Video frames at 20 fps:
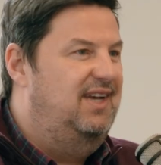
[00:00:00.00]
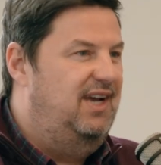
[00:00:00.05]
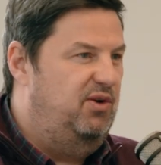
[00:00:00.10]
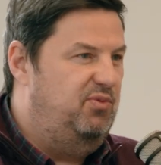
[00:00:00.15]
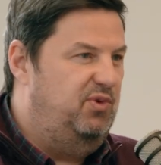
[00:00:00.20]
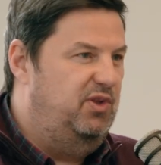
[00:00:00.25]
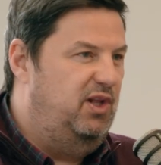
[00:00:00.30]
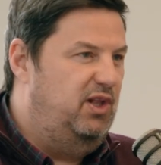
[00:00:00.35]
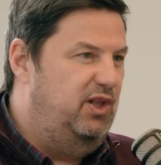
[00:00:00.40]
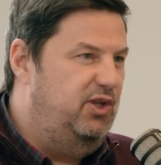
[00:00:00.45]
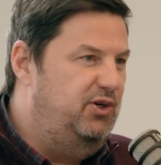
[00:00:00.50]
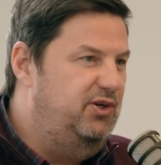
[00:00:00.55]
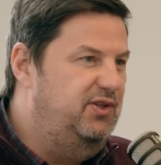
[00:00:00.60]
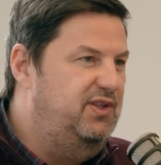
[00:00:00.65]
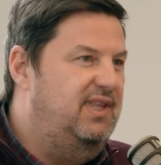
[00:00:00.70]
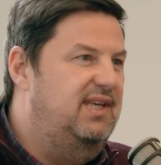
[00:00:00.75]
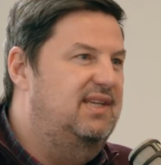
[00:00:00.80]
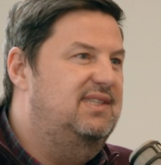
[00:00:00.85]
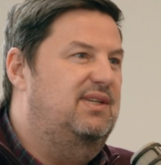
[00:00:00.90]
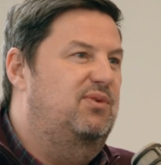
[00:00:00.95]
I want to learn
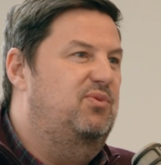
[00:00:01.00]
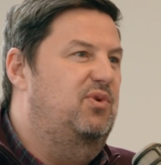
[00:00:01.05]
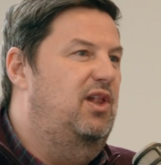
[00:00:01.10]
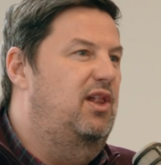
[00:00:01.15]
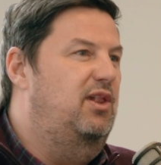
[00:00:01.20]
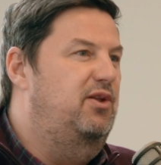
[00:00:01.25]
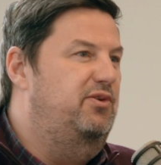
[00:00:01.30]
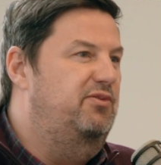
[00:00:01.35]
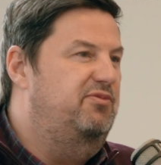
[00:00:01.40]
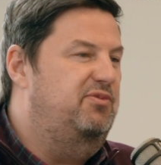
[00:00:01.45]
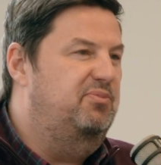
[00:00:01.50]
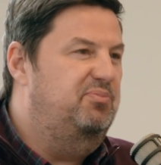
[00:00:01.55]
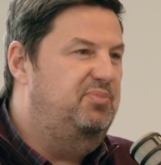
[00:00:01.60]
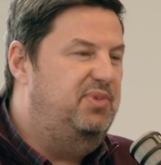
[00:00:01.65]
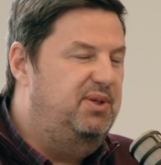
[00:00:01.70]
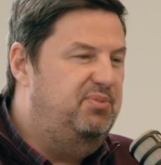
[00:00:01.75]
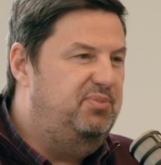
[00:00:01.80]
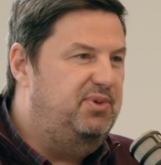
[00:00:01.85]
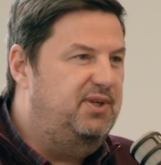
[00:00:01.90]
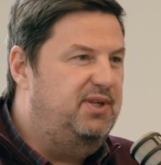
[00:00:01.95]
things. I want to learn from
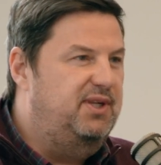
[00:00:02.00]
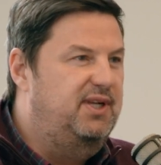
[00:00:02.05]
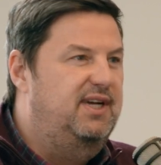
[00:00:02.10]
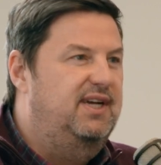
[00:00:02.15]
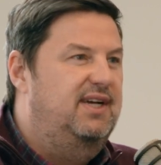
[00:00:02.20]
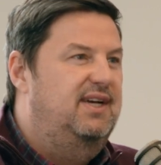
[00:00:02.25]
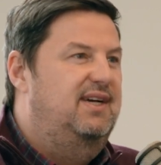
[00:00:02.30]
people.